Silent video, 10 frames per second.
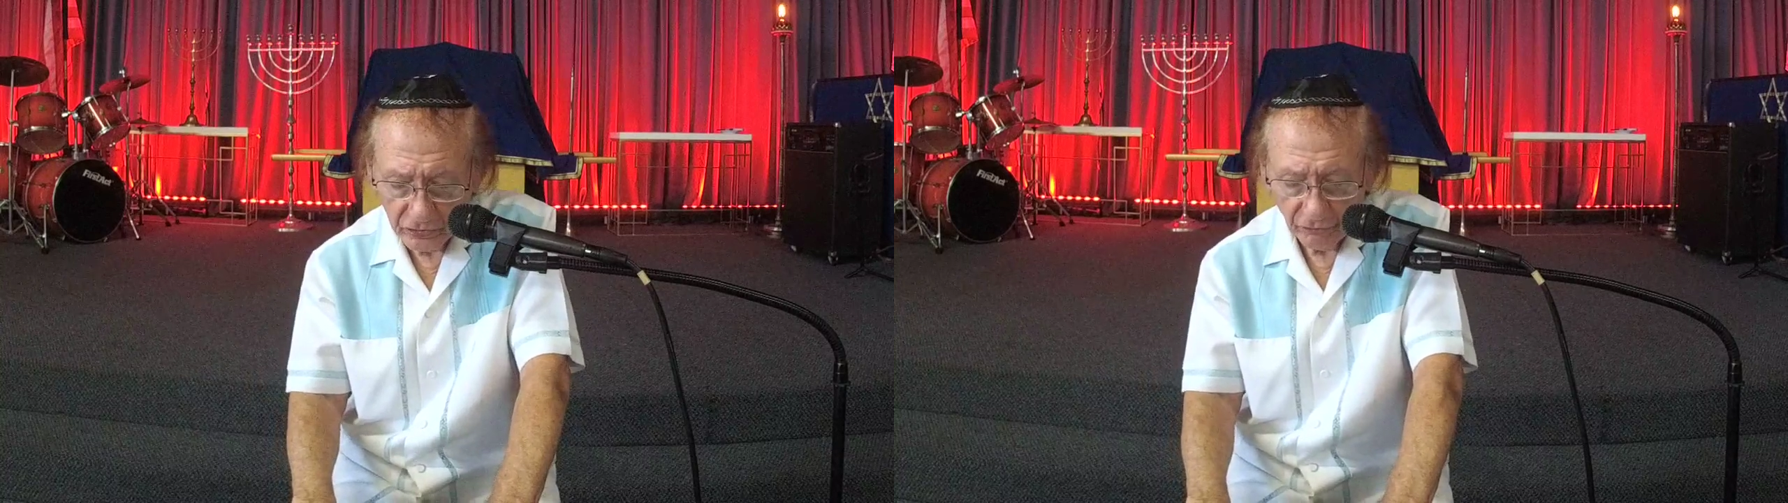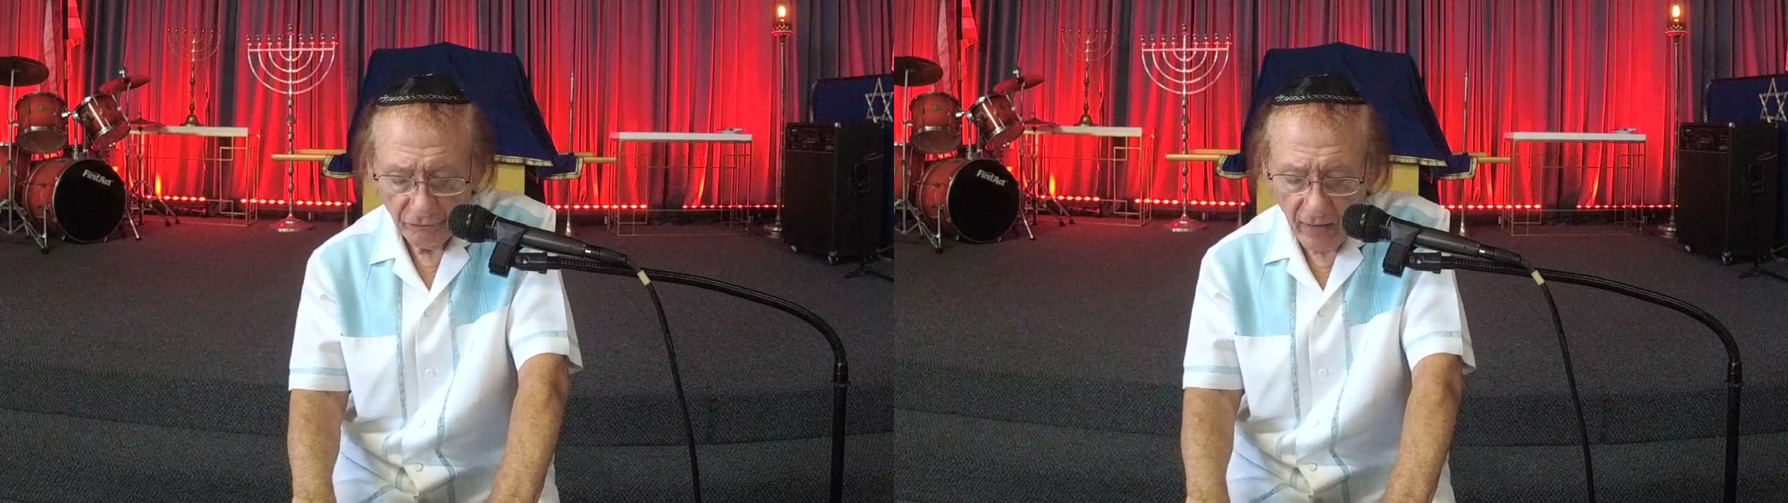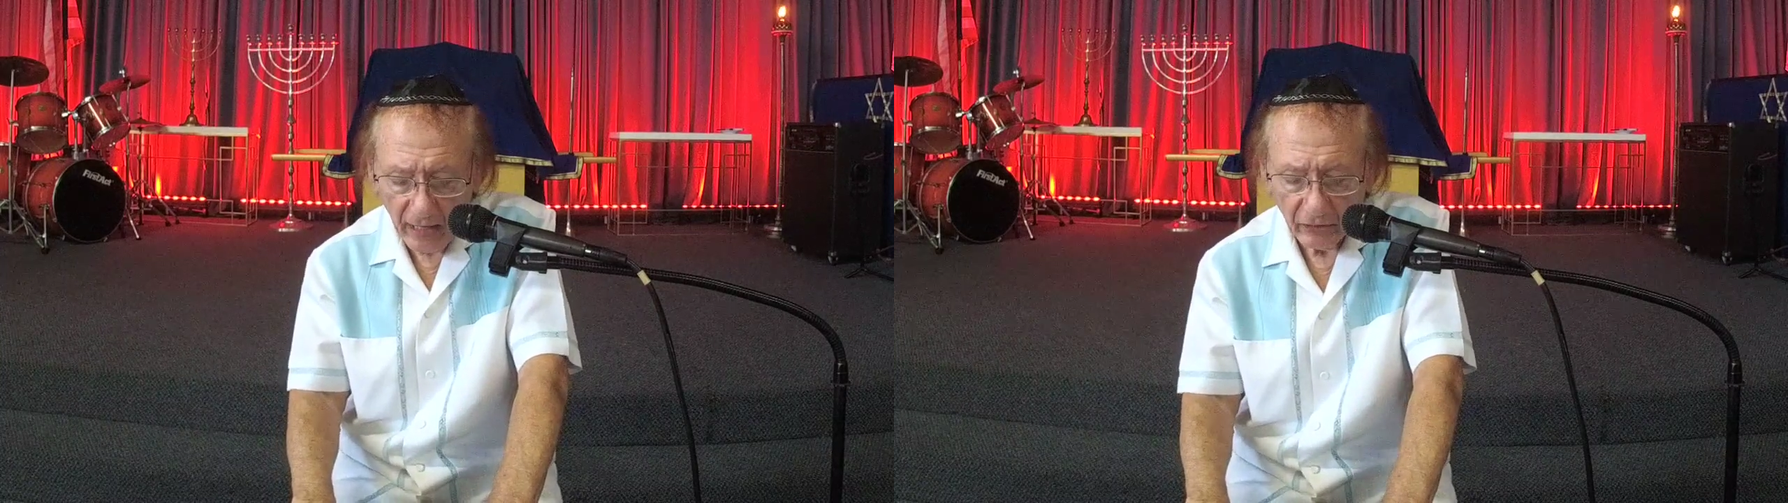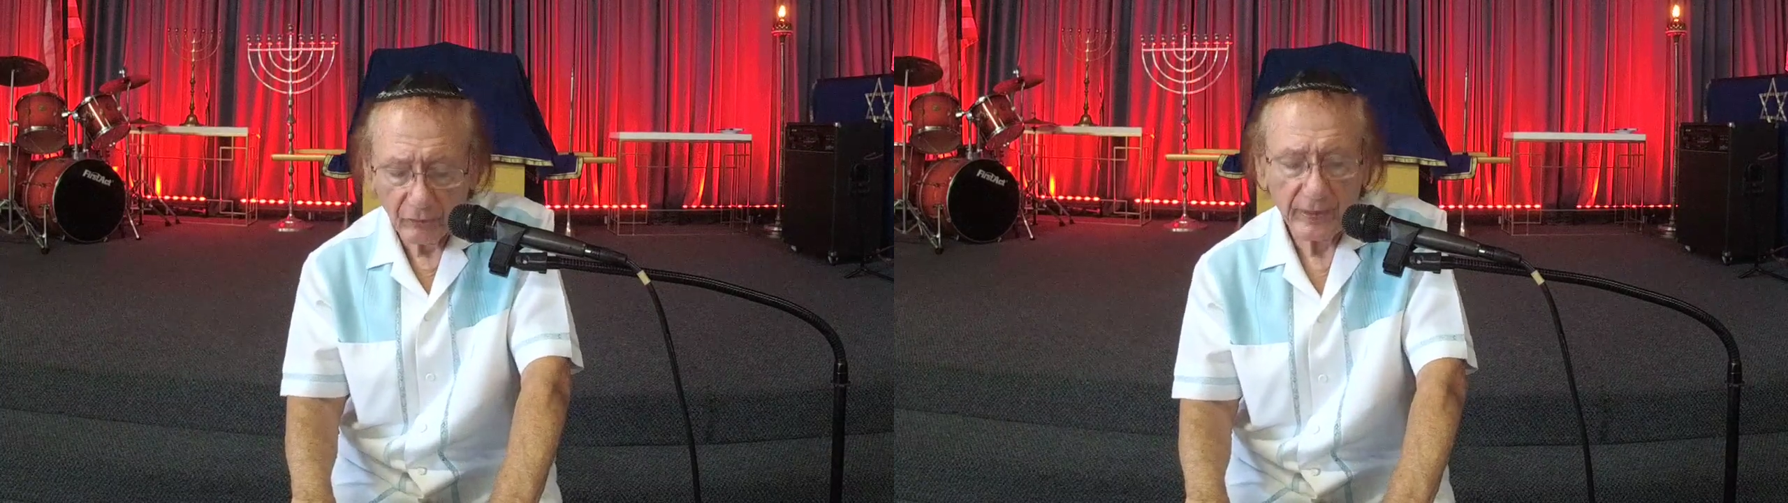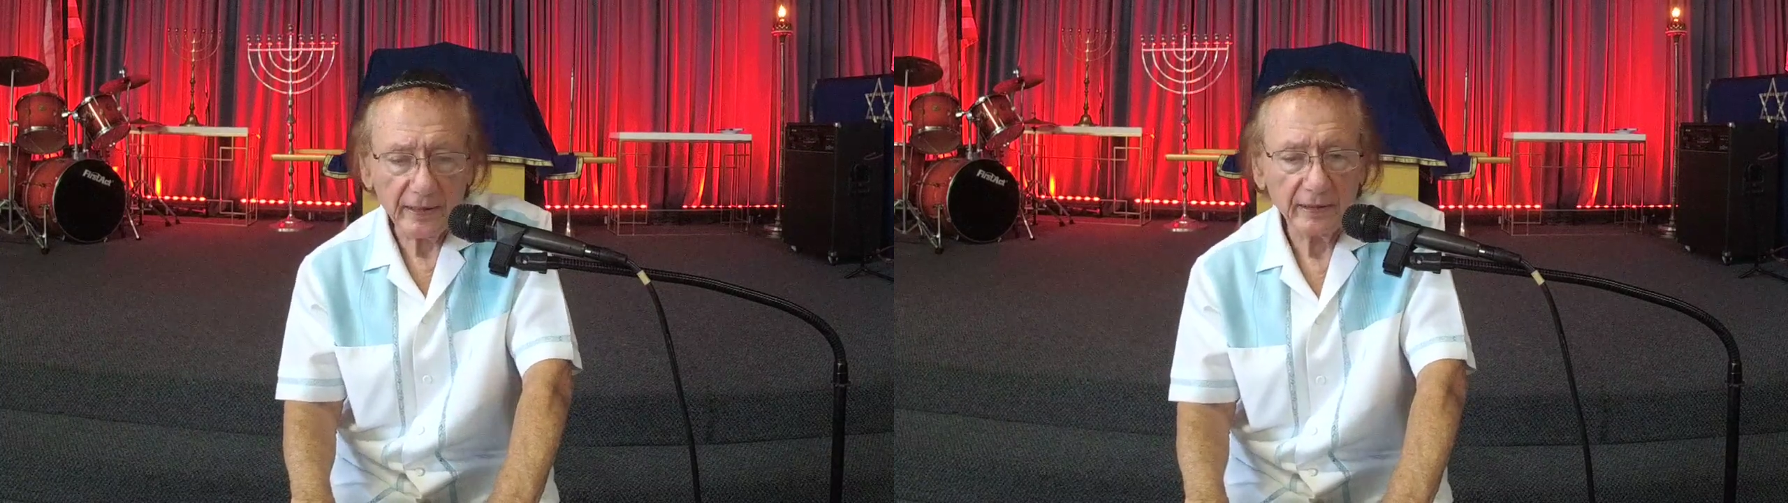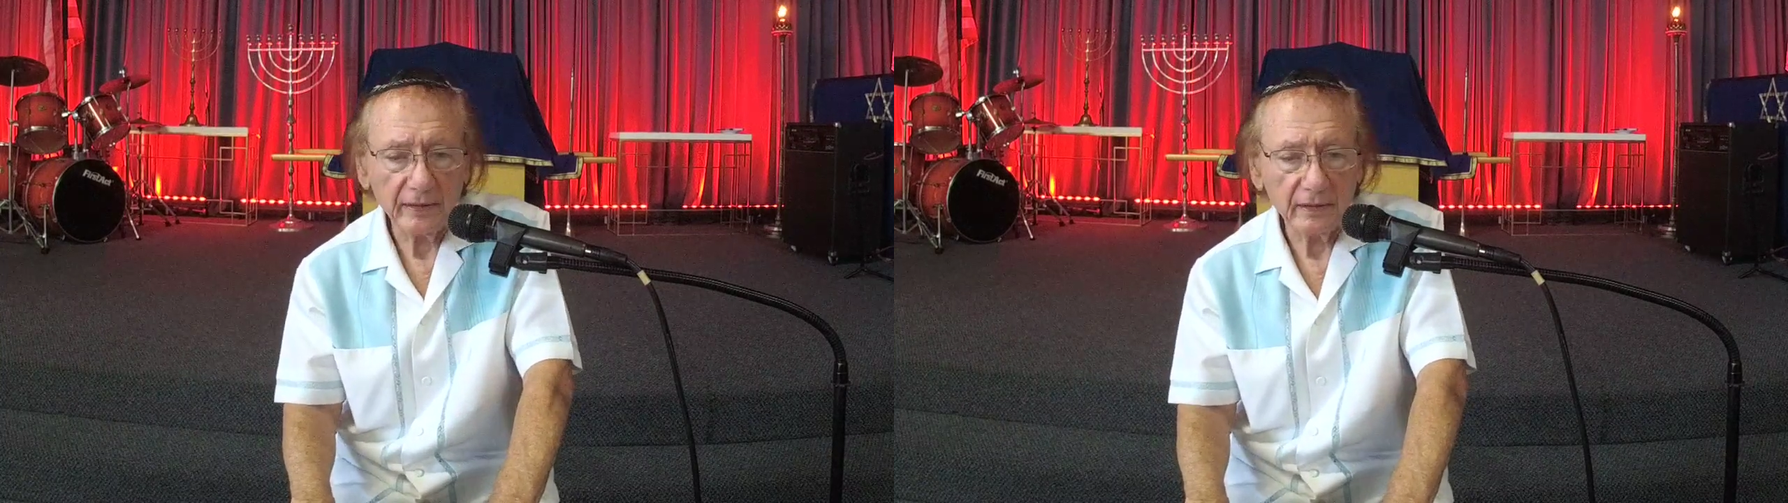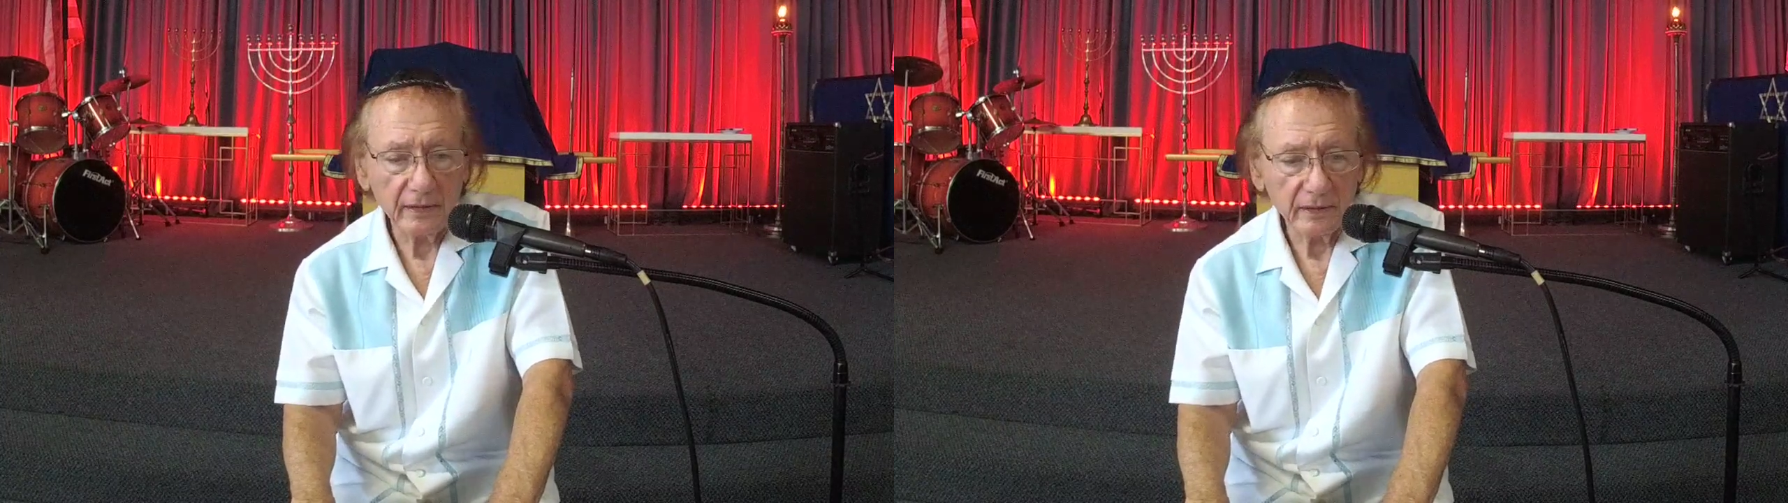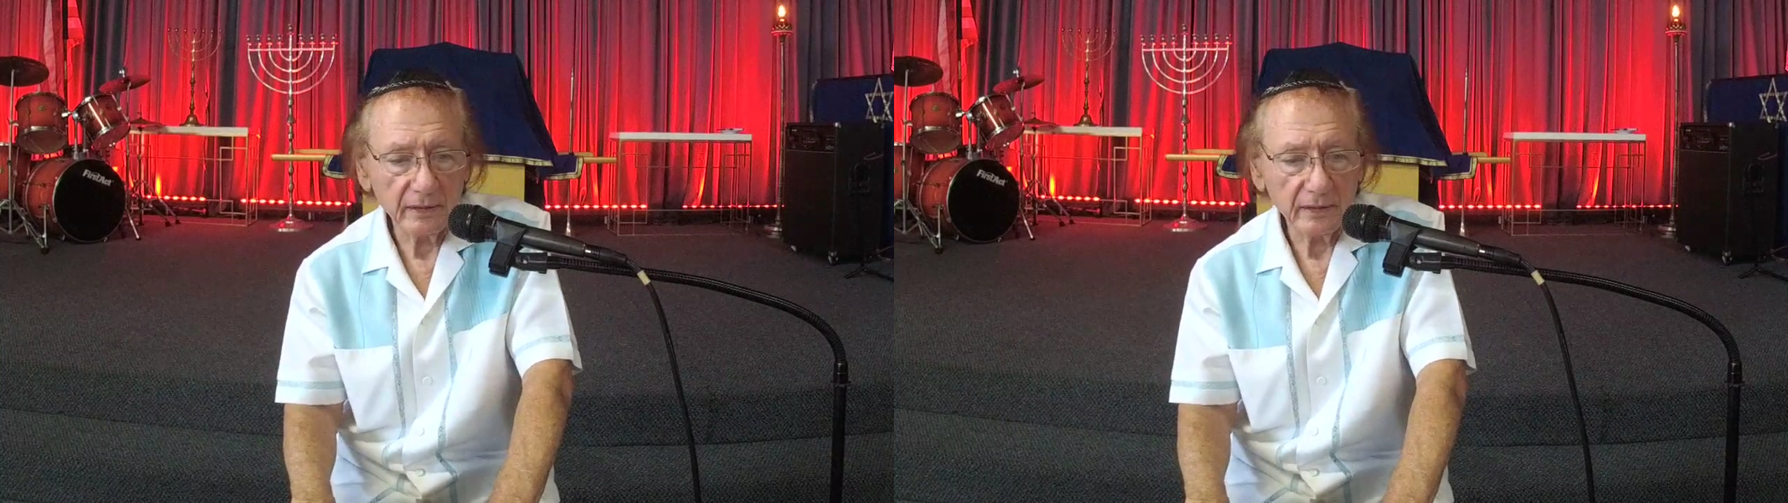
the following,